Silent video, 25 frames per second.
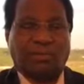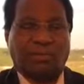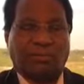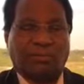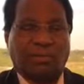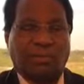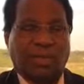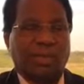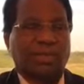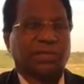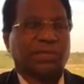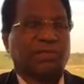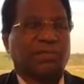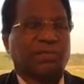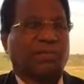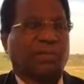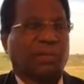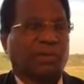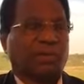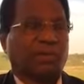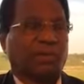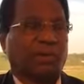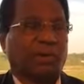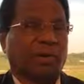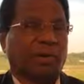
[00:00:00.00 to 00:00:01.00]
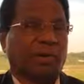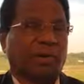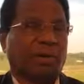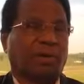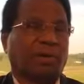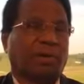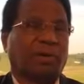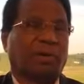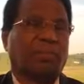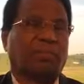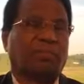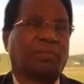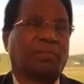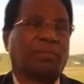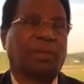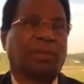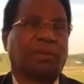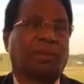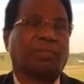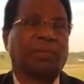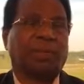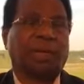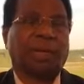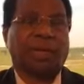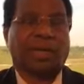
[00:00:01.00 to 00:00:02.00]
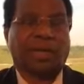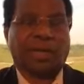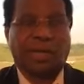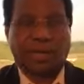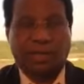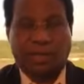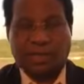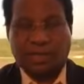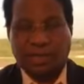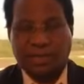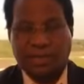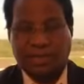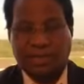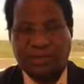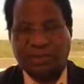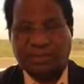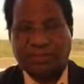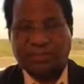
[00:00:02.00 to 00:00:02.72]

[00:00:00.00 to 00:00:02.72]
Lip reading: much forward compared to many countries.